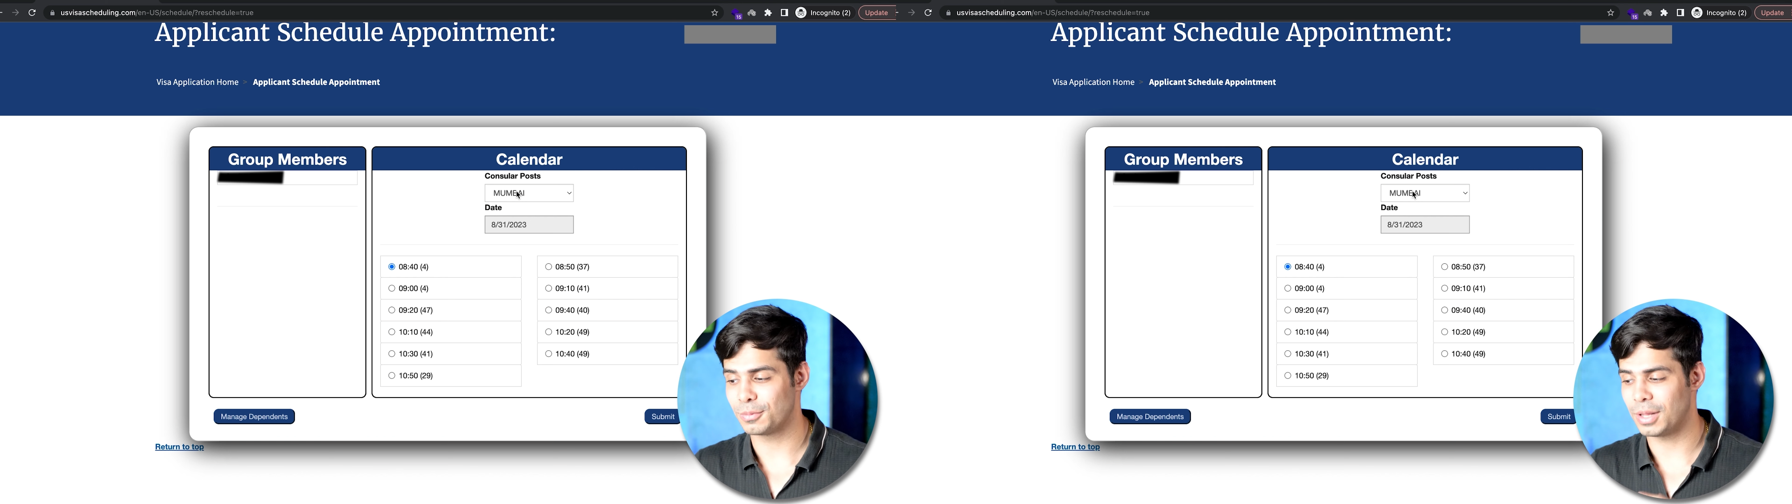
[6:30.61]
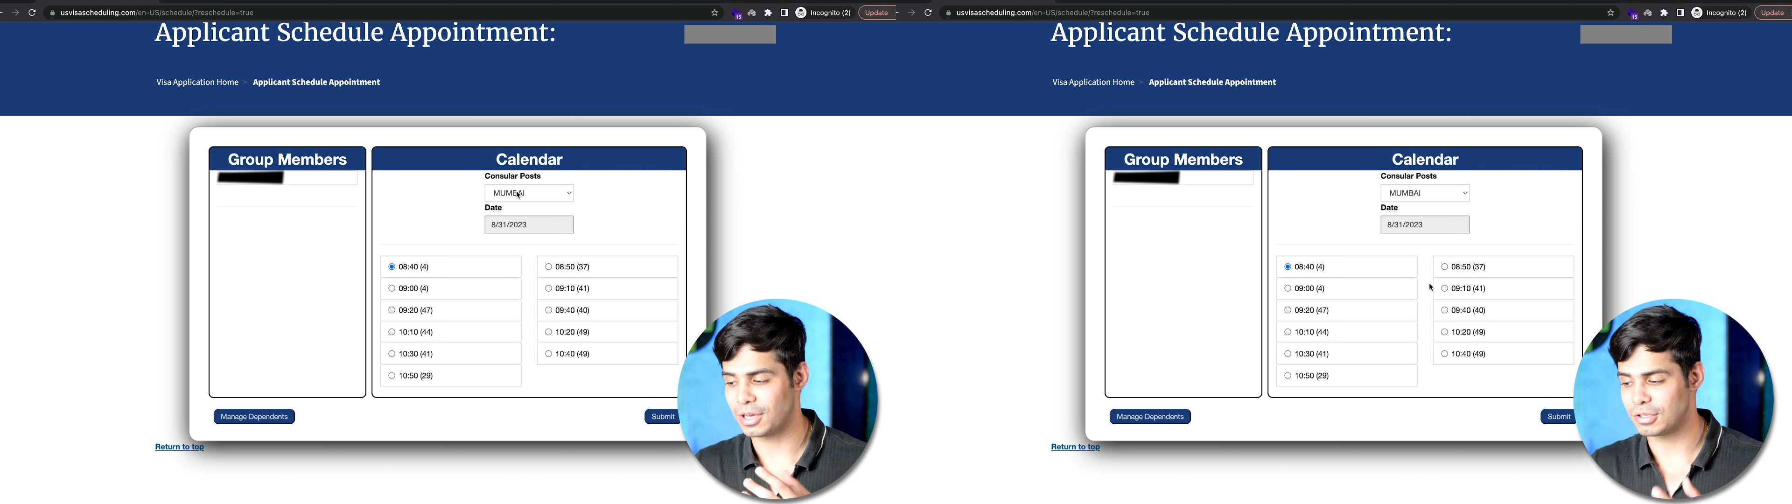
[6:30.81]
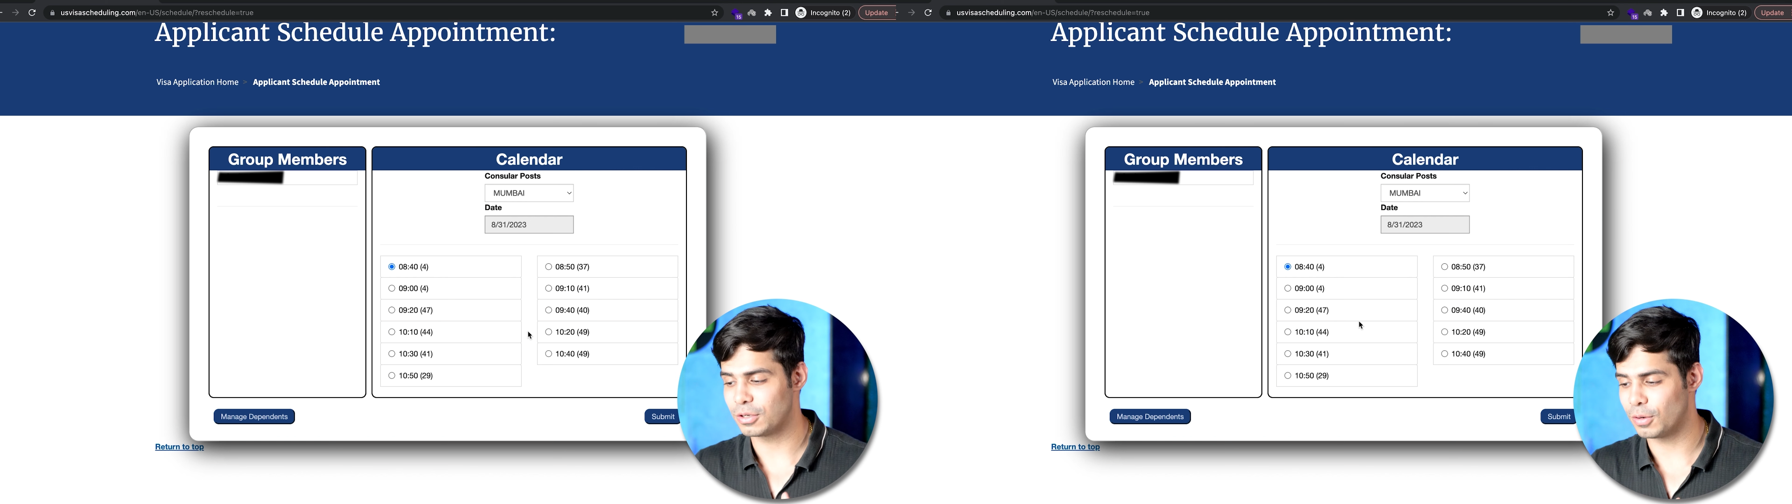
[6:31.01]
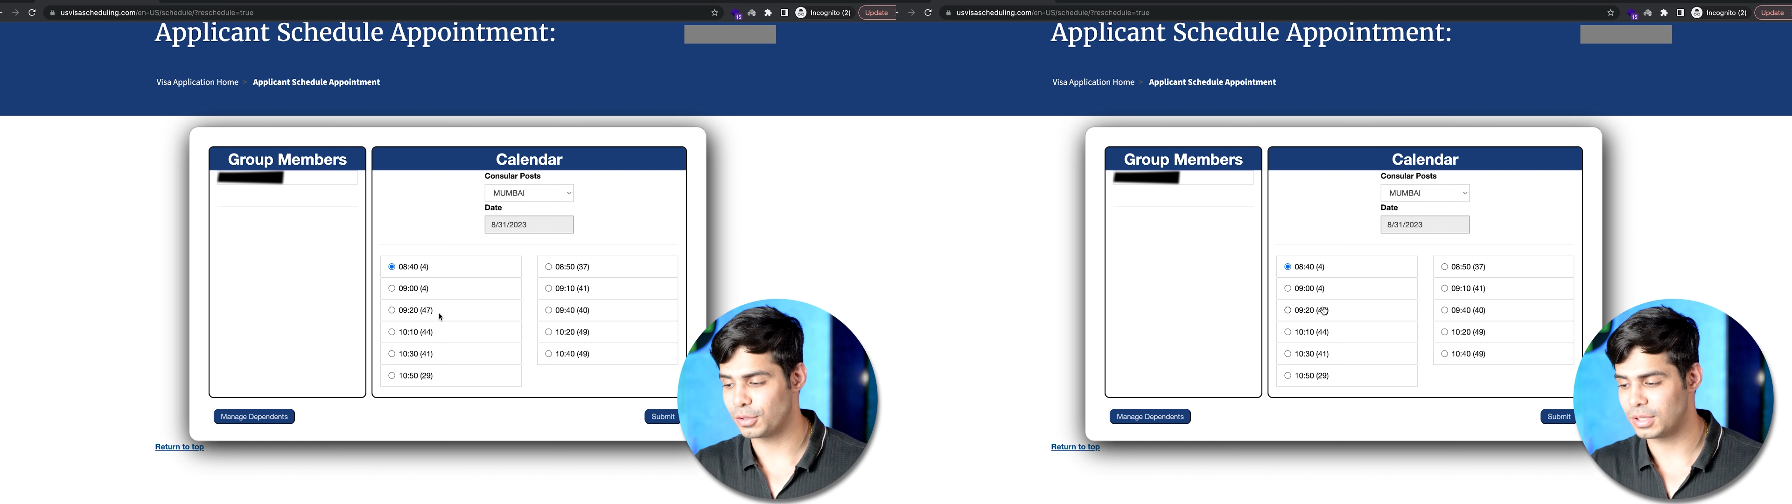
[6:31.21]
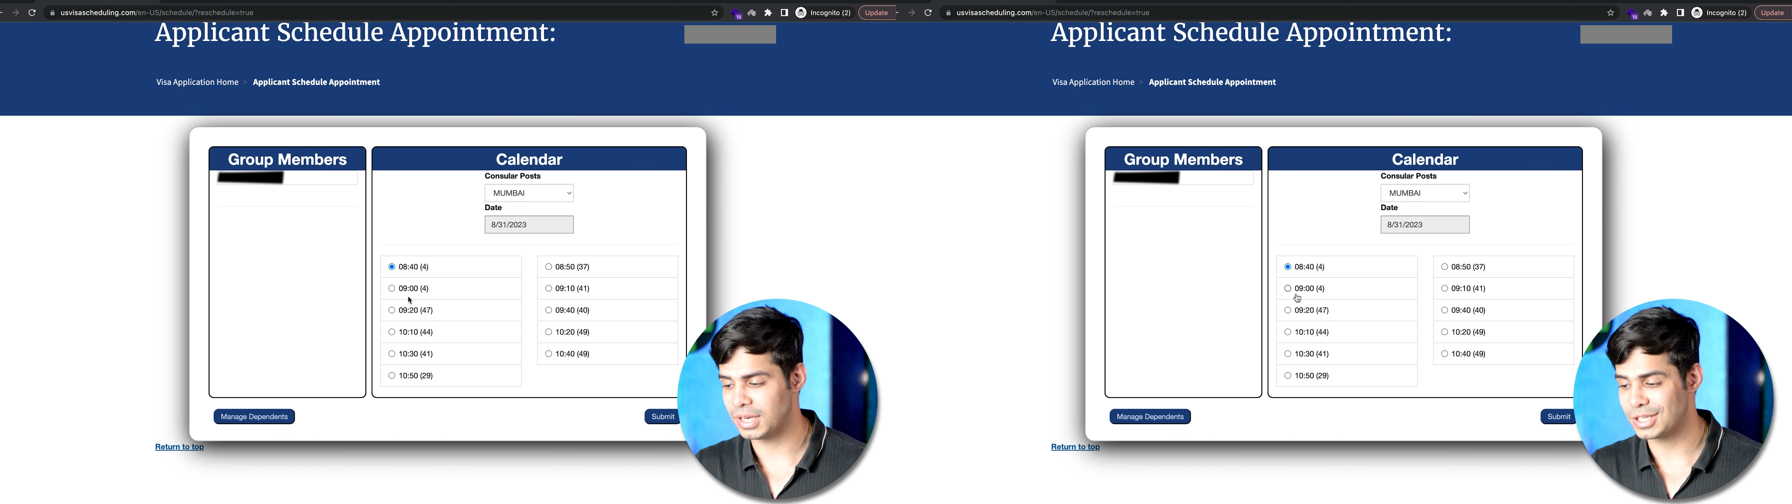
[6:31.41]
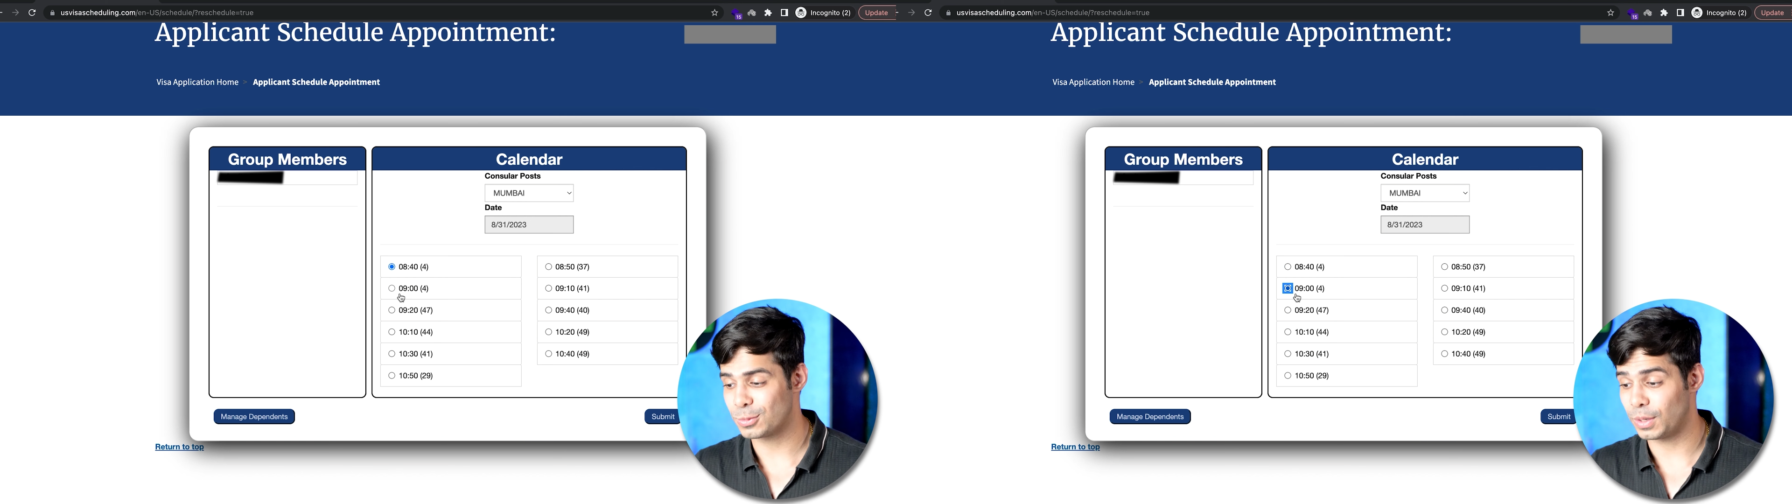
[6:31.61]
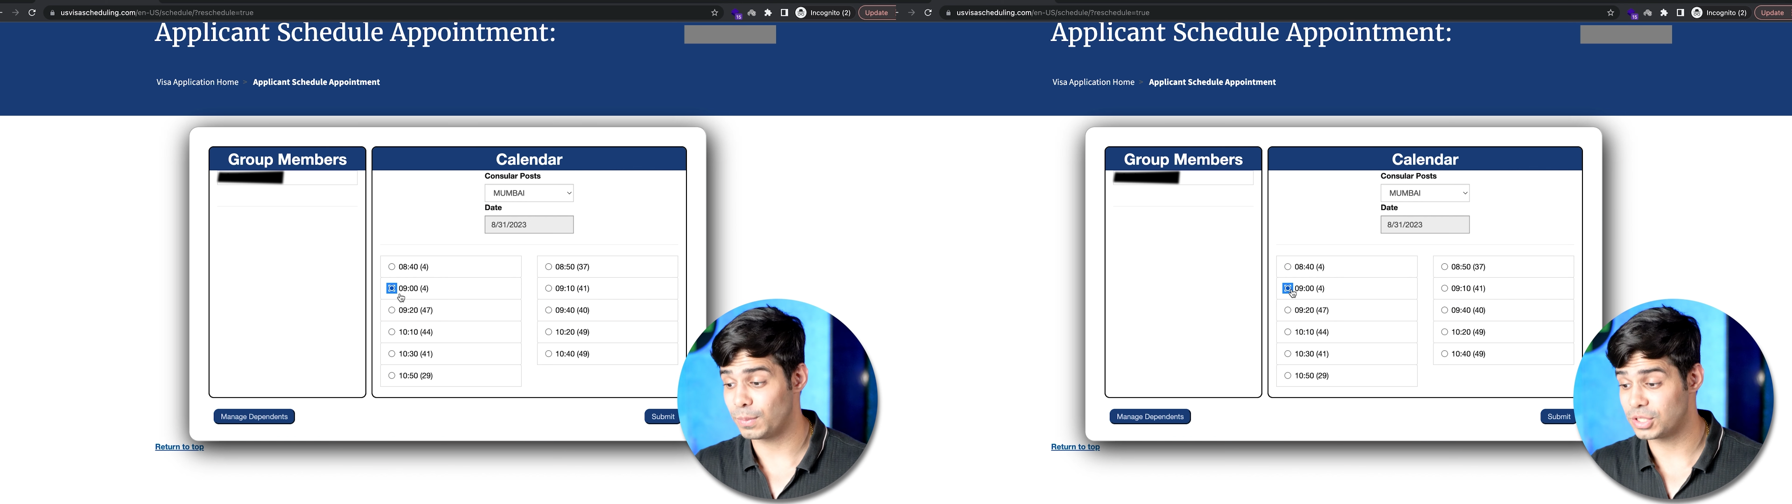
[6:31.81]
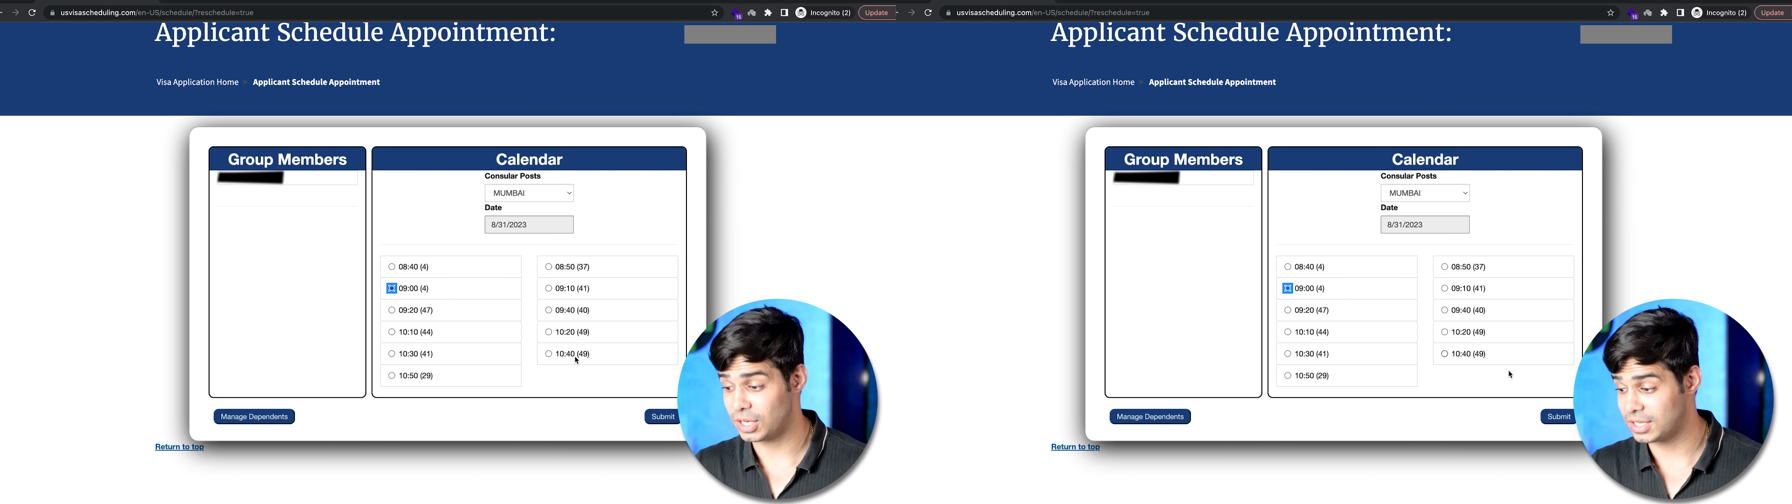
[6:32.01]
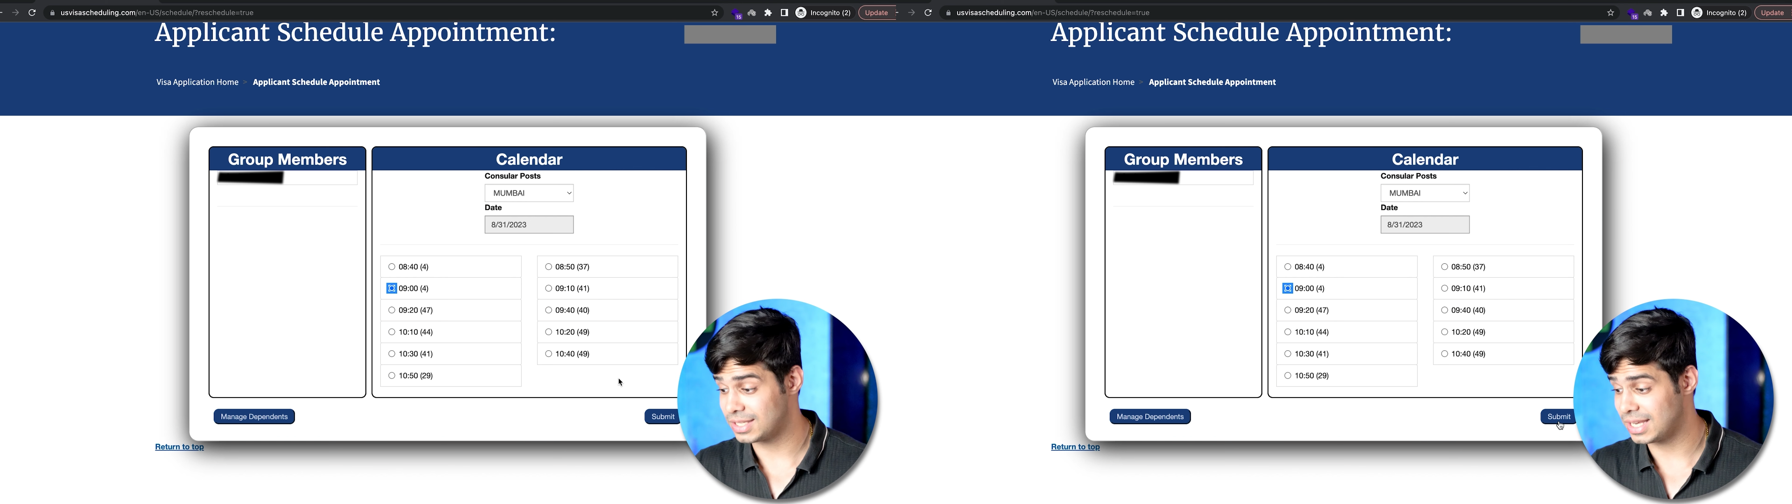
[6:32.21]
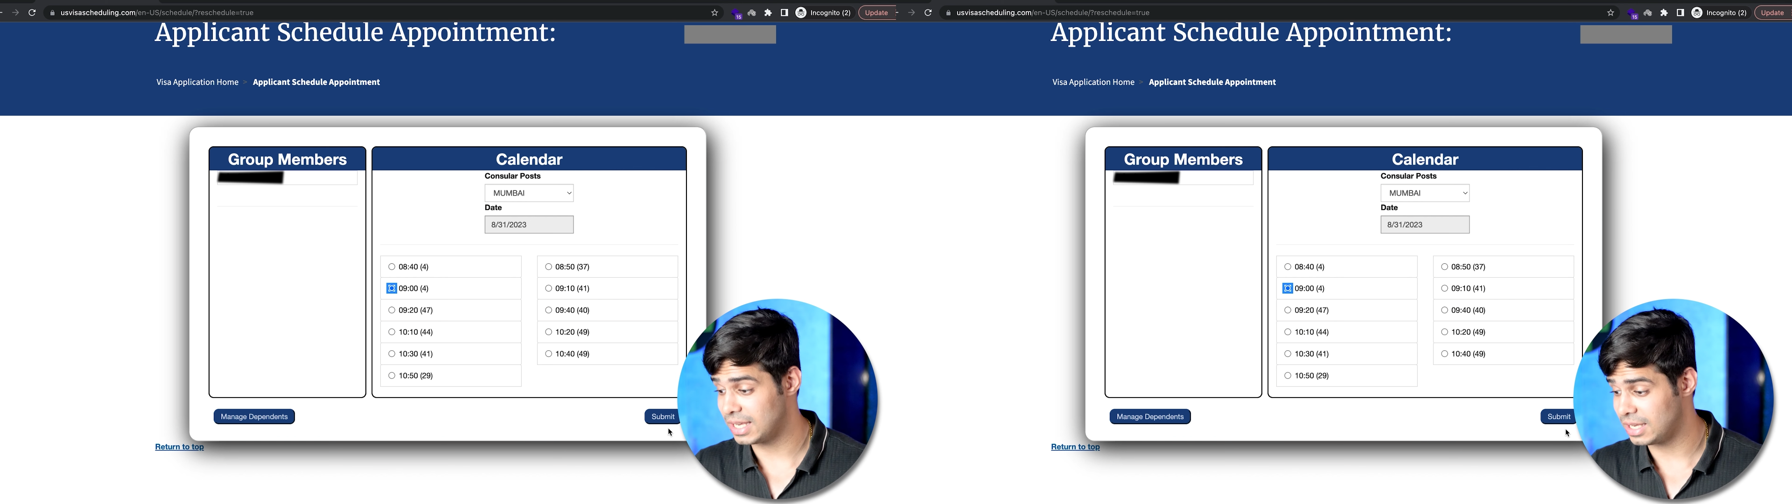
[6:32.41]
you will actually go on to the next one, which is
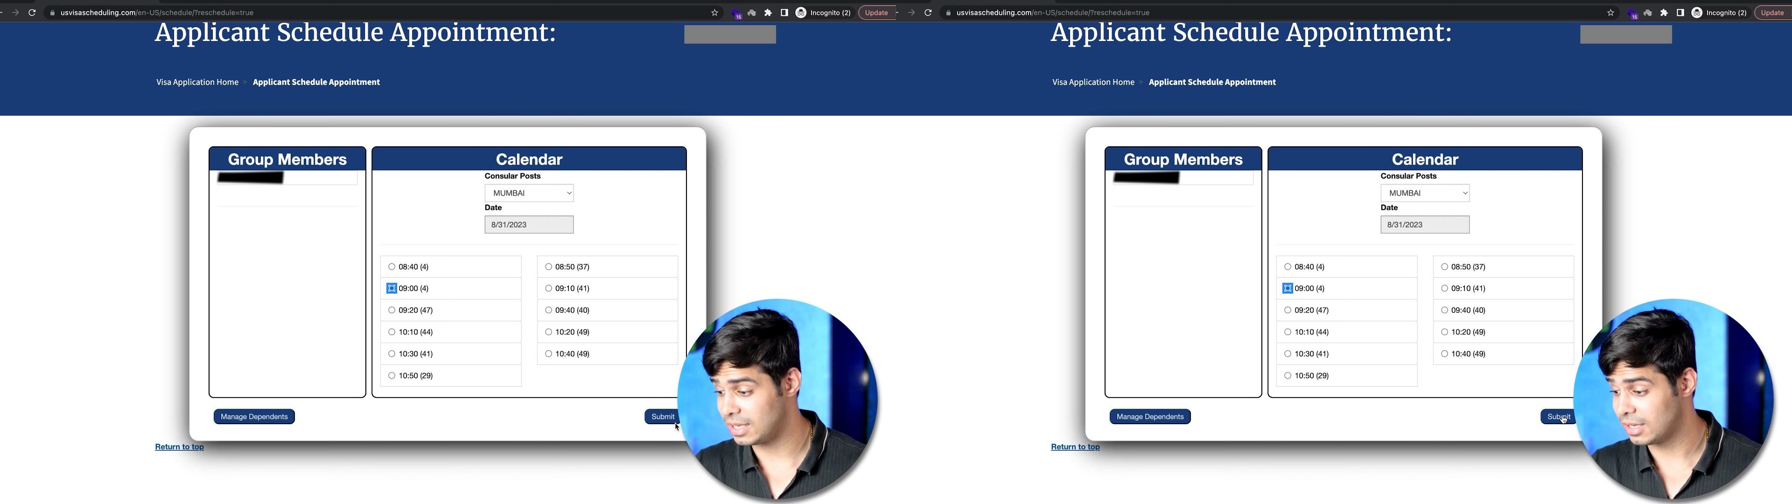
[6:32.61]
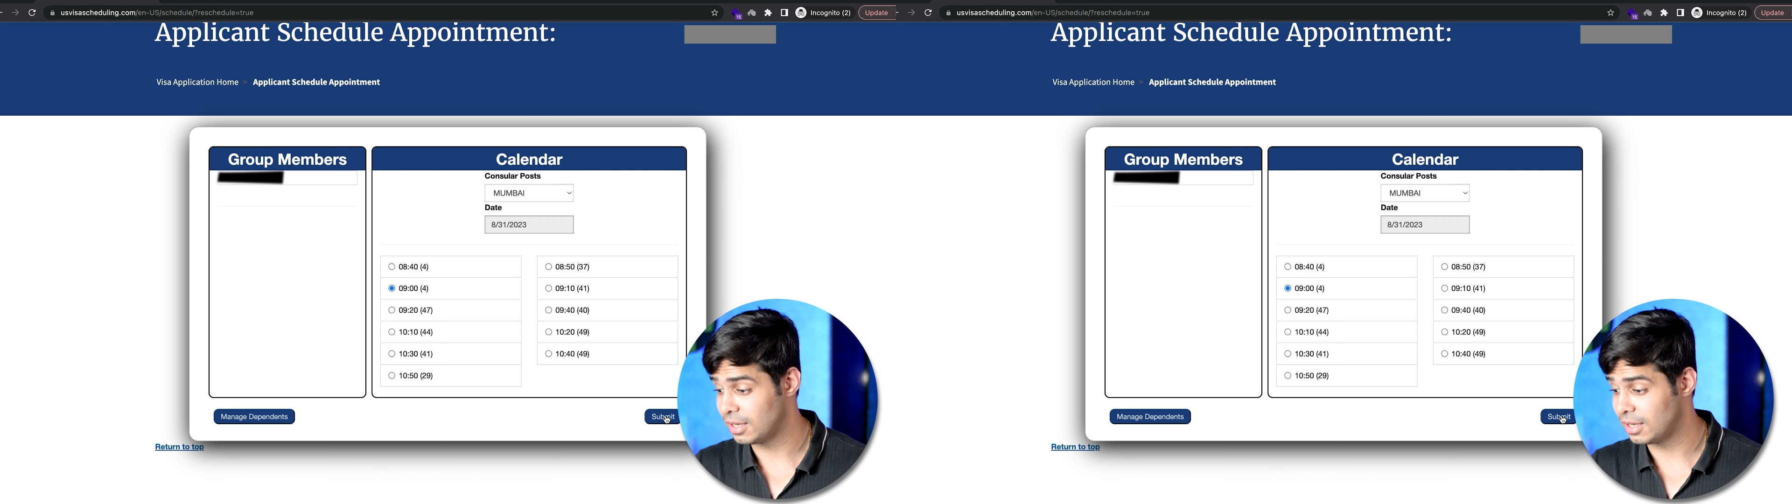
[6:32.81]
the